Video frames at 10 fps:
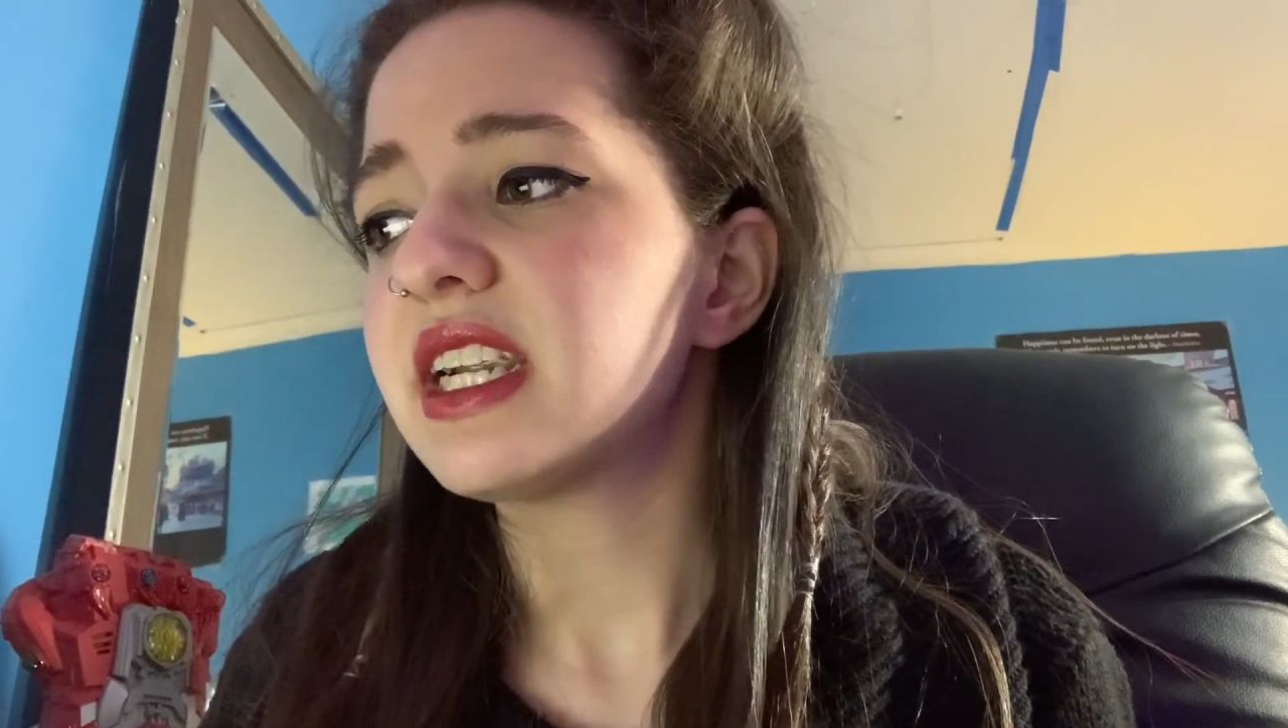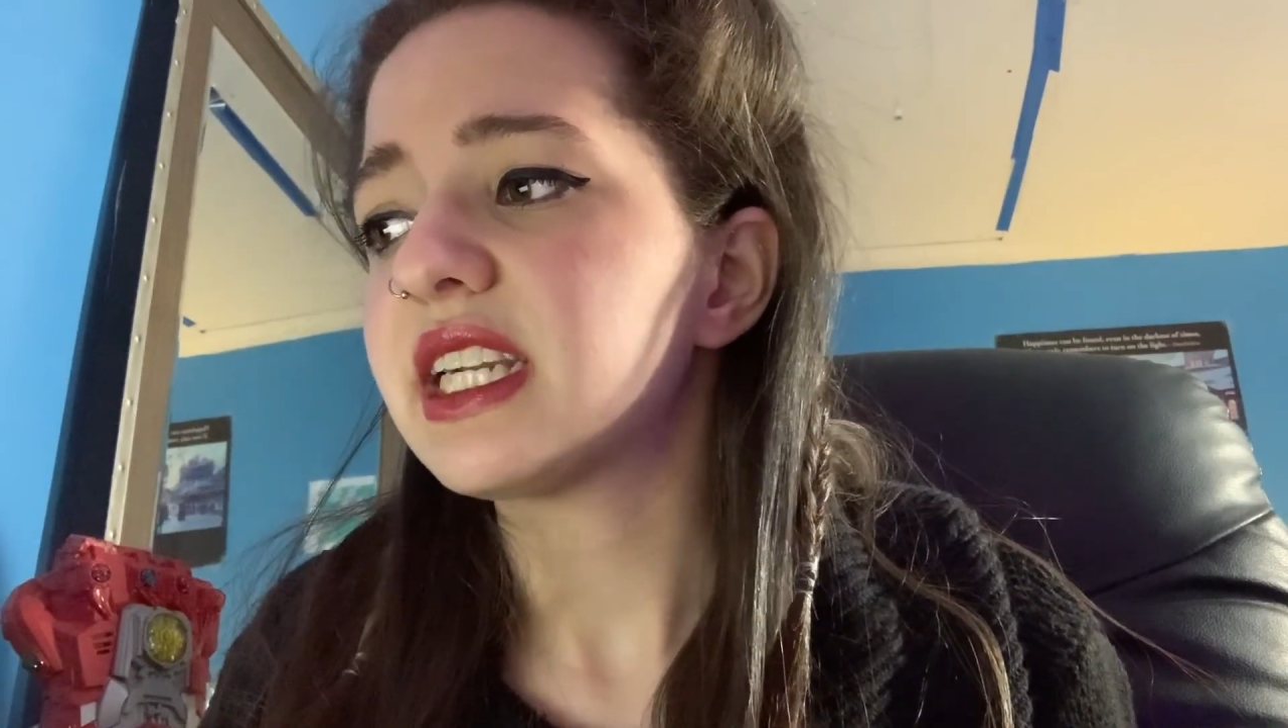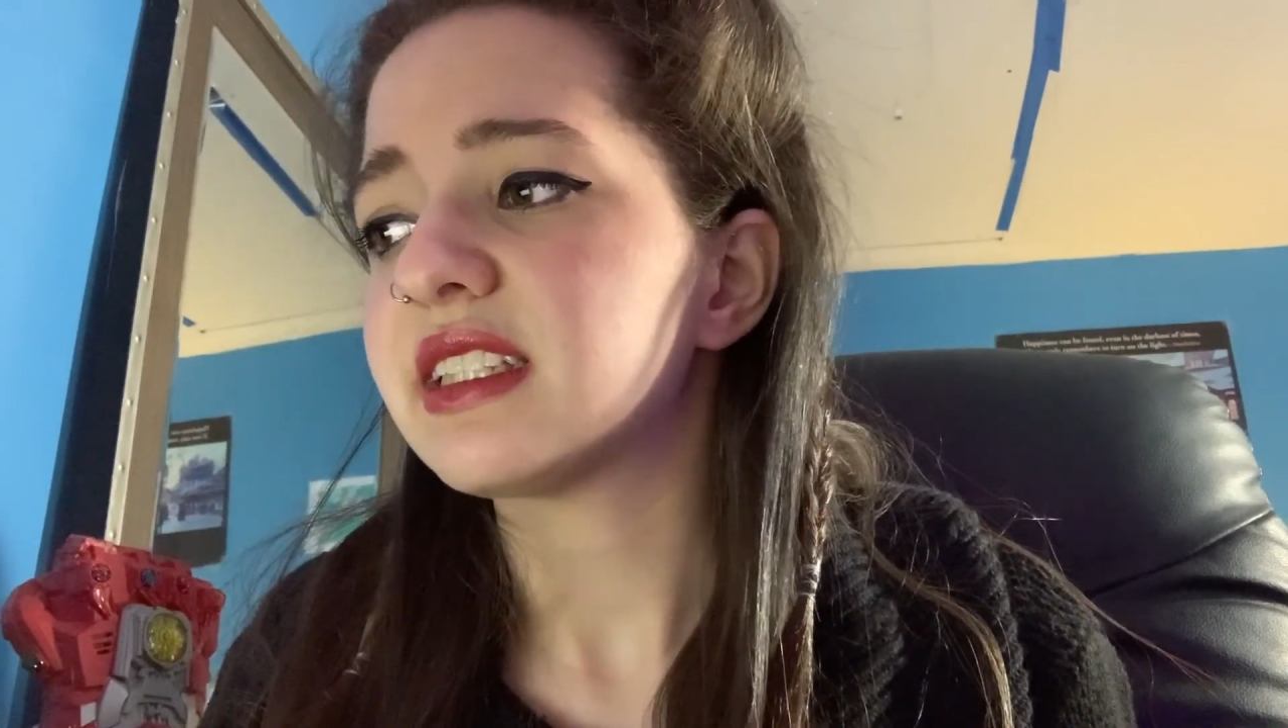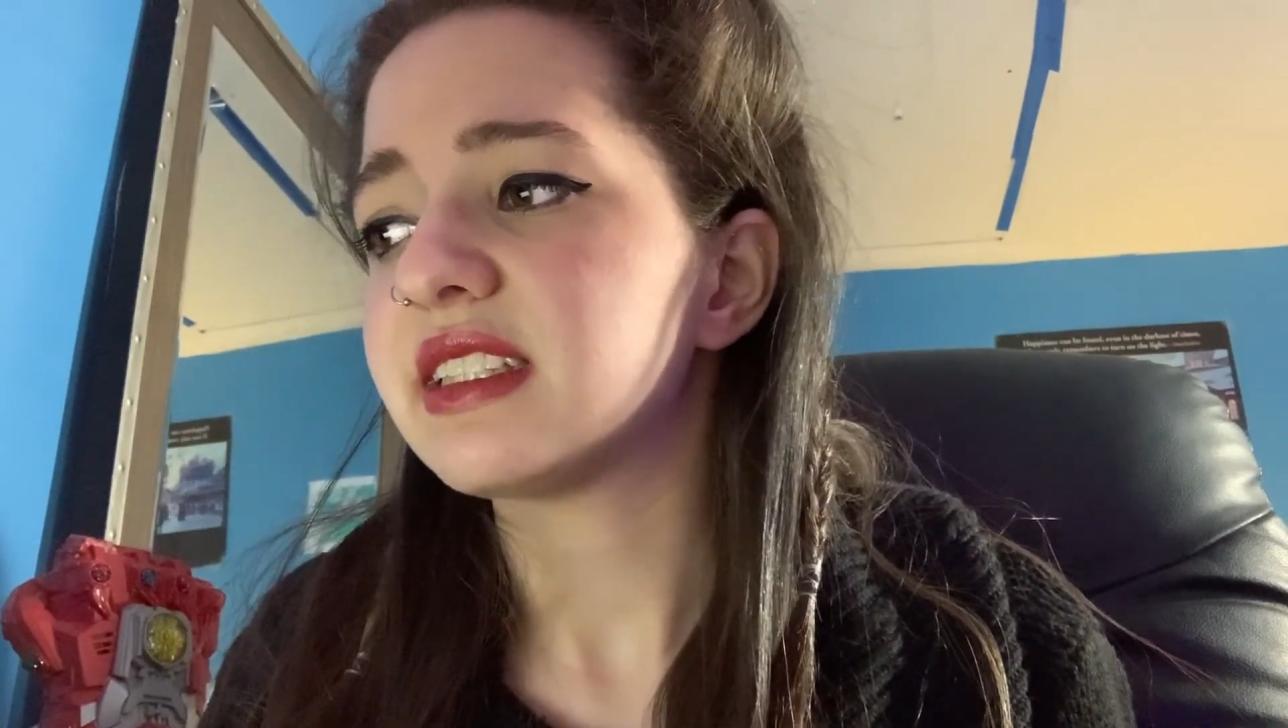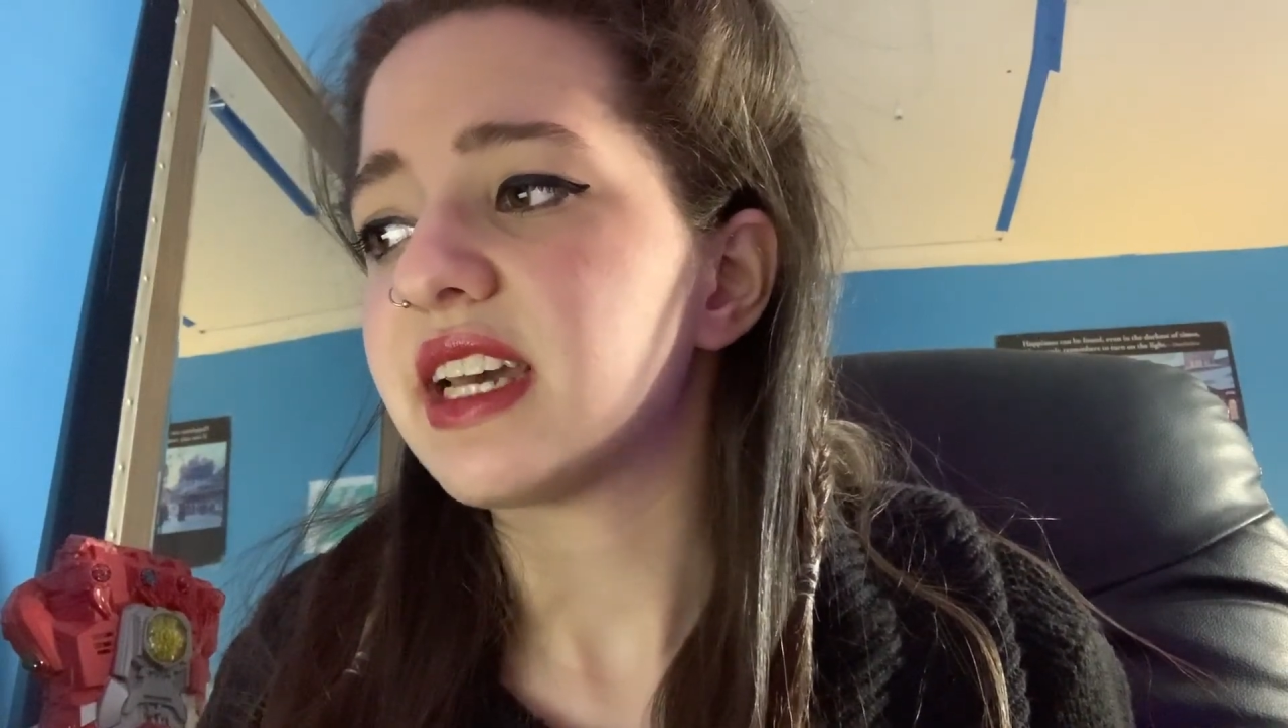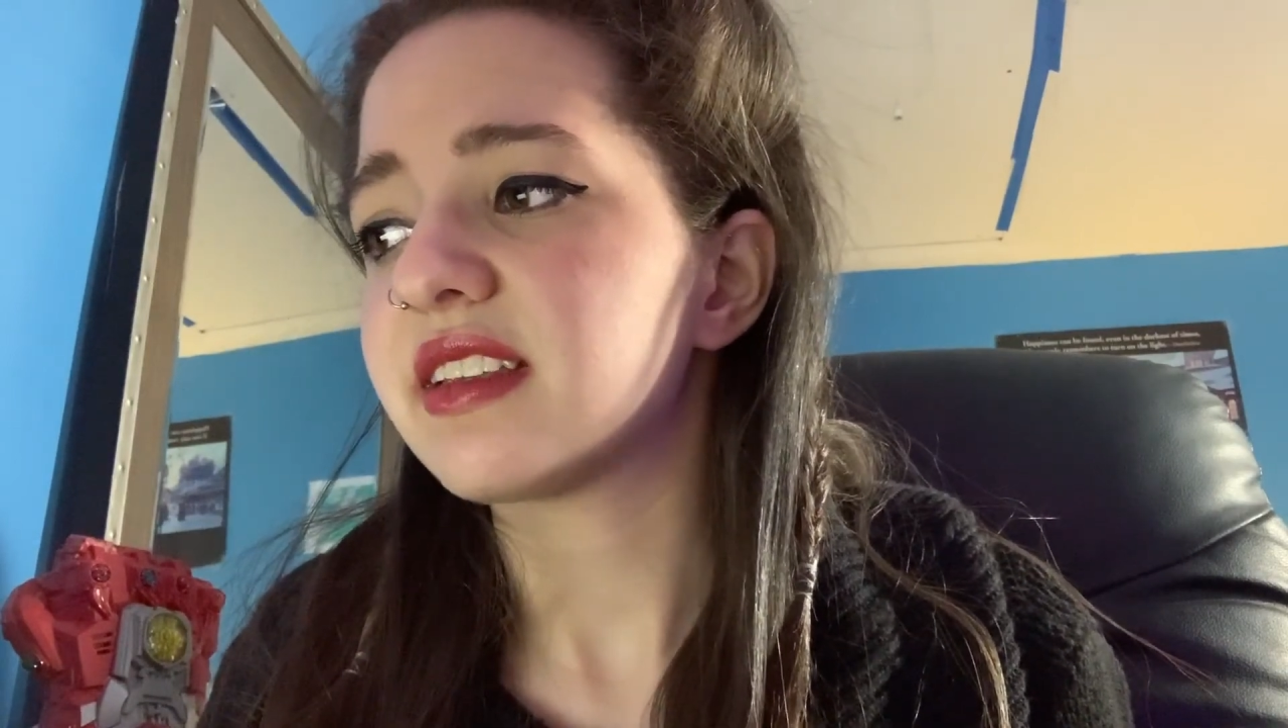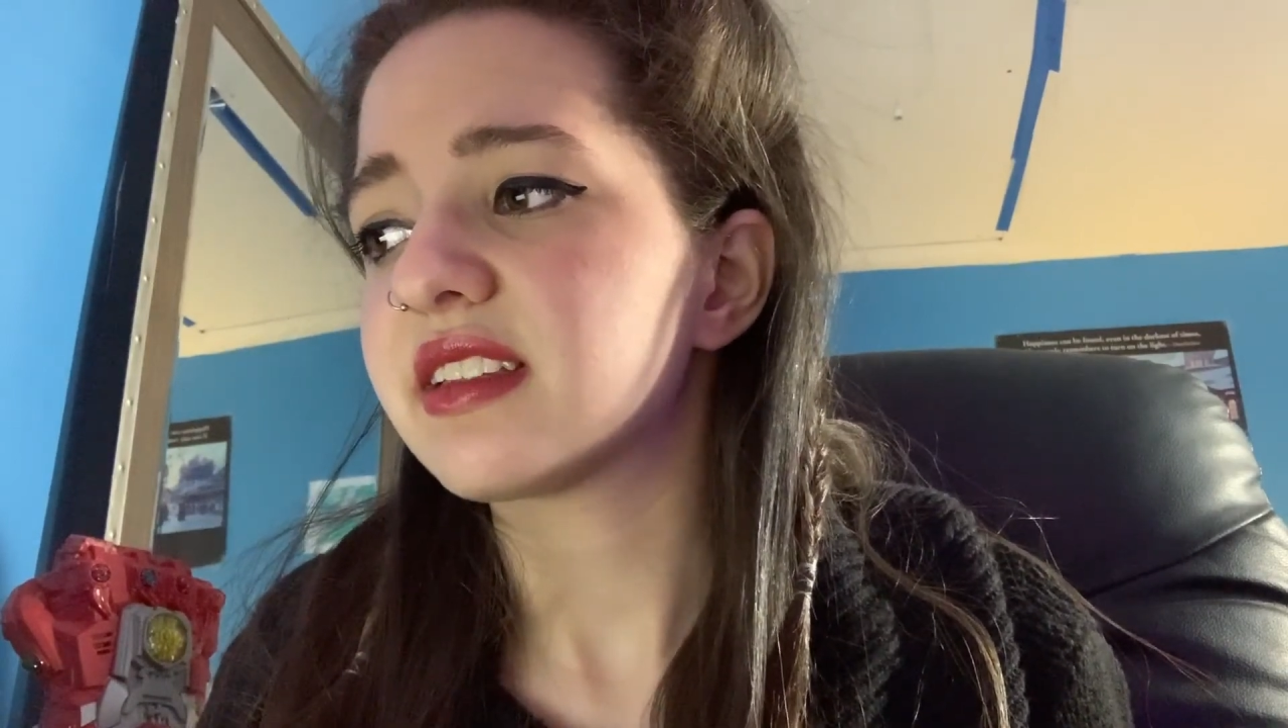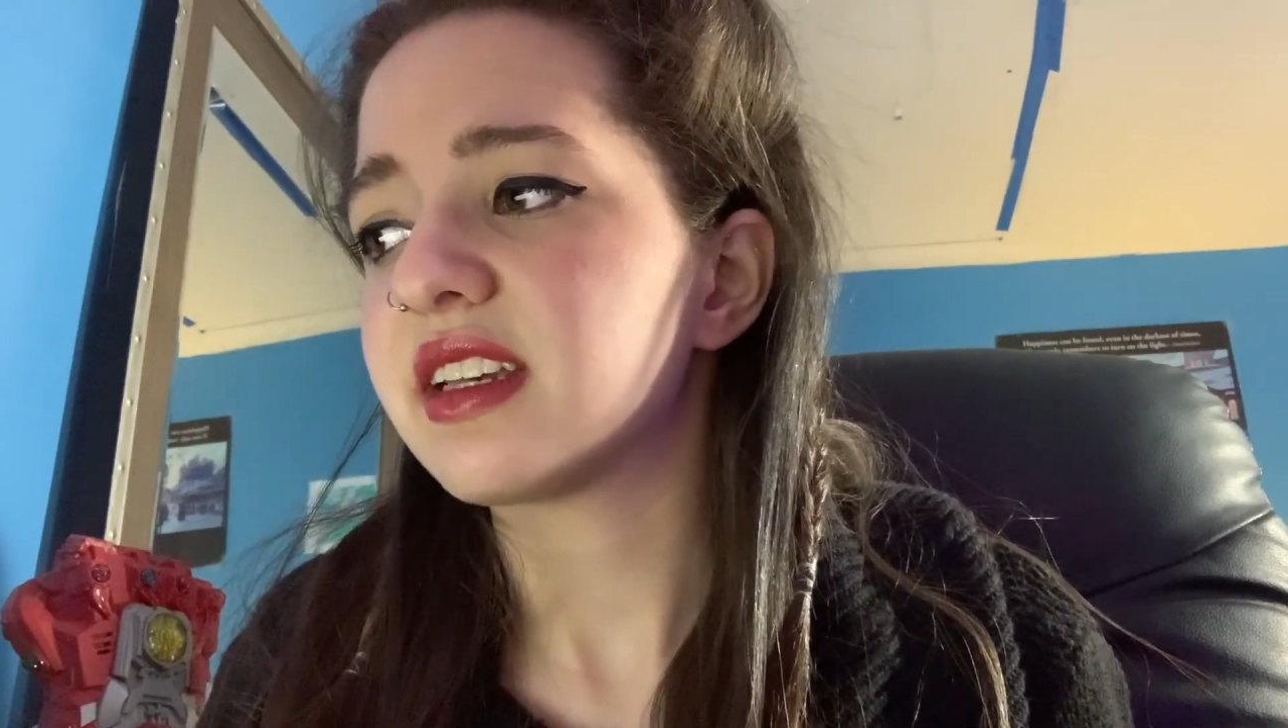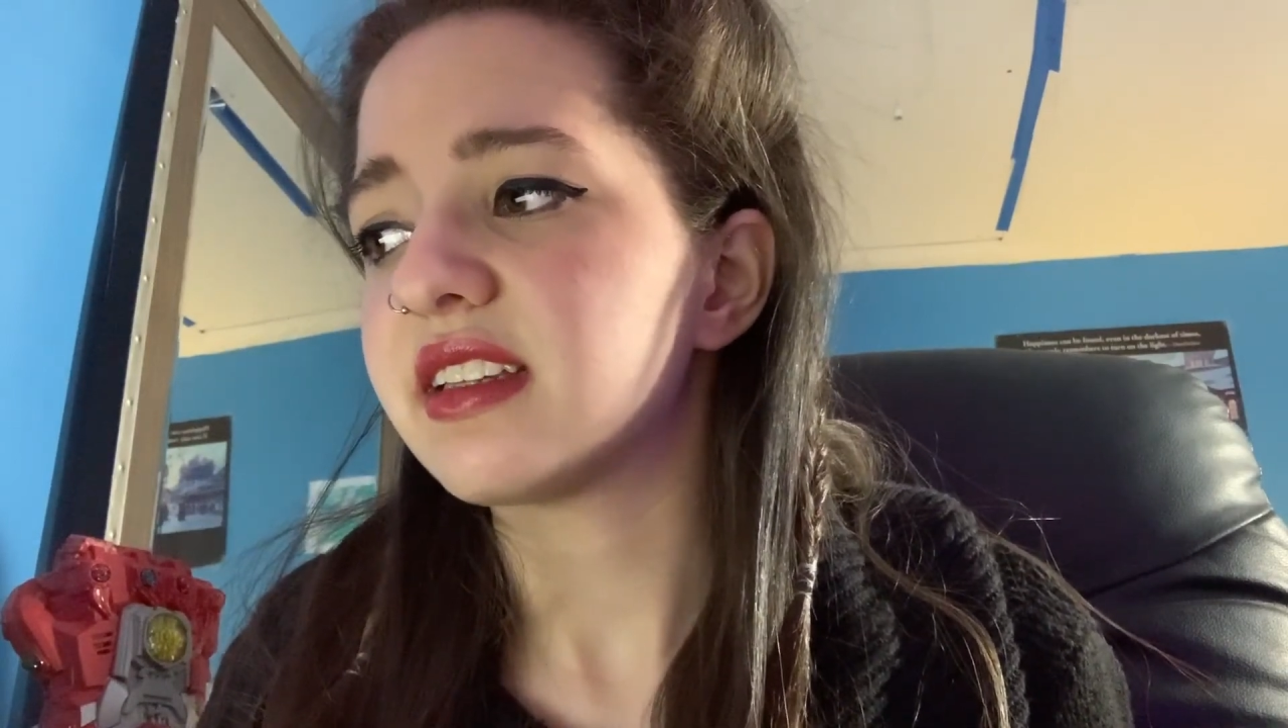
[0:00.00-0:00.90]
at his desk